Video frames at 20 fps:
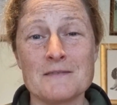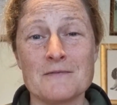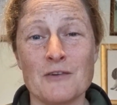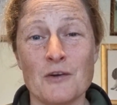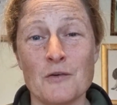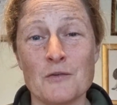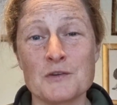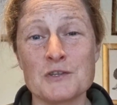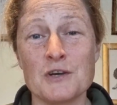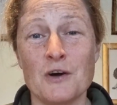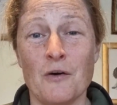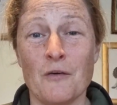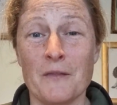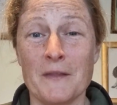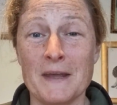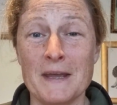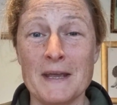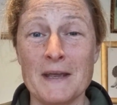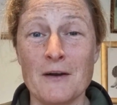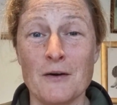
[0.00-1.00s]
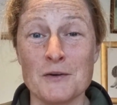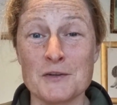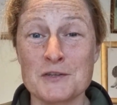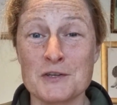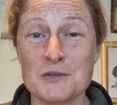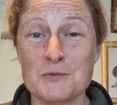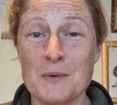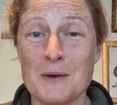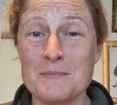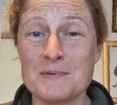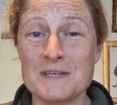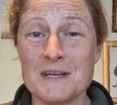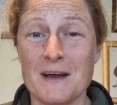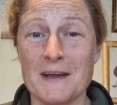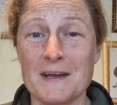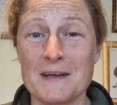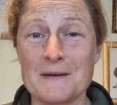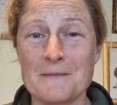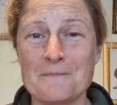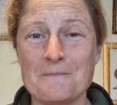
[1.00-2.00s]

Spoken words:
vlogs on the Oscars website.